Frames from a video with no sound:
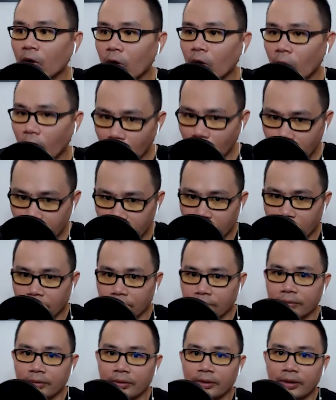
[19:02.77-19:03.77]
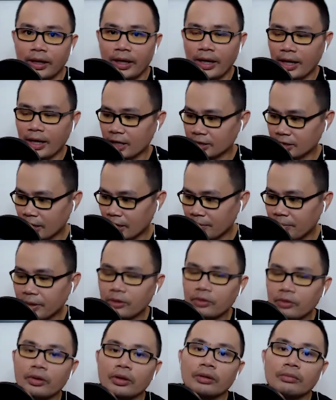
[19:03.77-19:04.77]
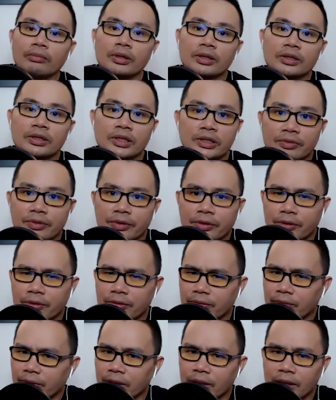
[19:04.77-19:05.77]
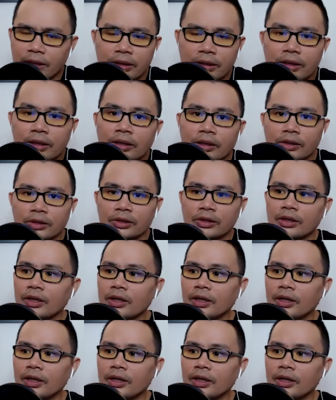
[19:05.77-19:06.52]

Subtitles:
older, as I've been doing business for 20 years,